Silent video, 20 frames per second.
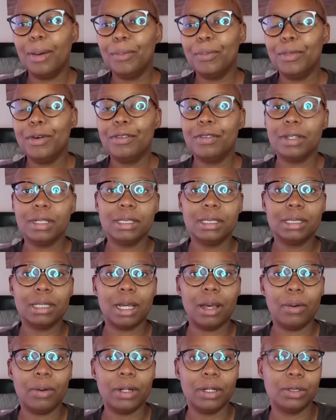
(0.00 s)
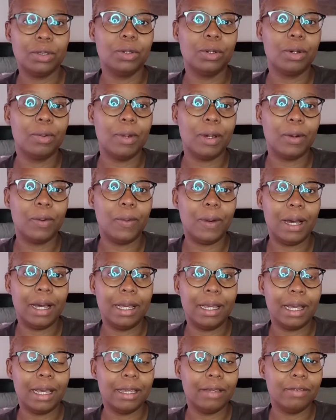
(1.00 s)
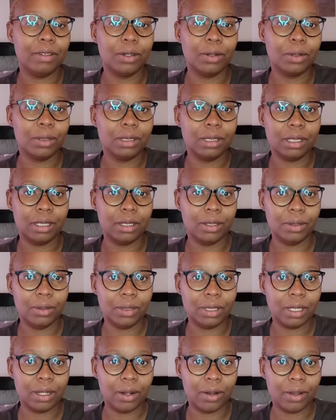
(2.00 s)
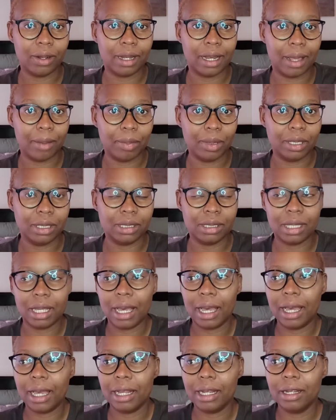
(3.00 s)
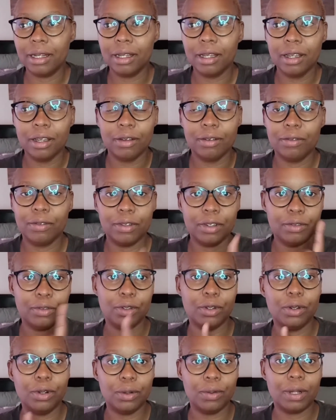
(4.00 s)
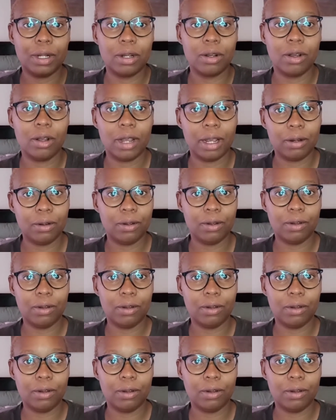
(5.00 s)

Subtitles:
First, I want to talk about why I even considered using cloth nappies. And if you don't know what cloth